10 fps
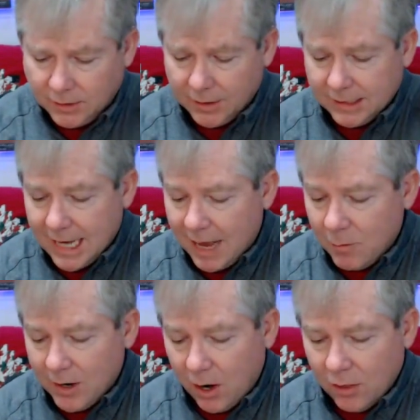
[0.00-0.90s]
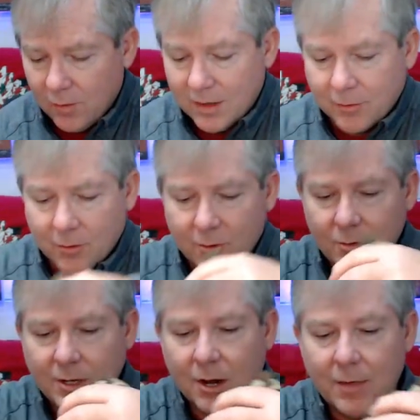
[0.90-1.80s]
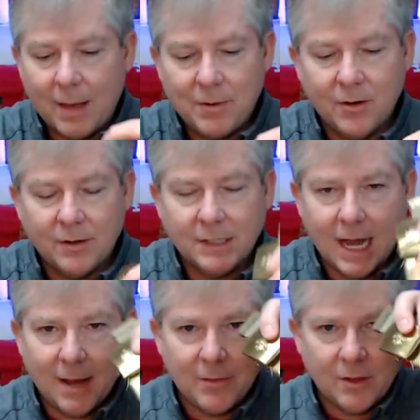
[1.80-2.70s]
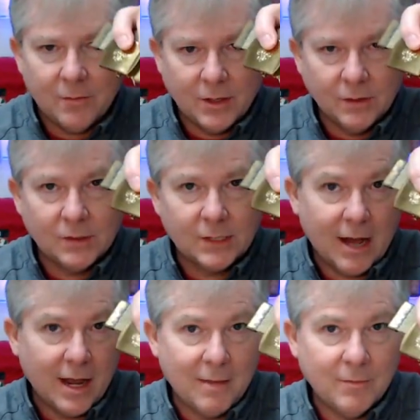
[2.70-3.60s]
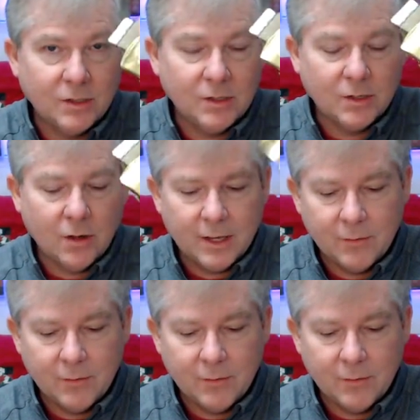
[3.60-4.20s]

So this guy went all the way through, that period of time with those scout handbooks you saw.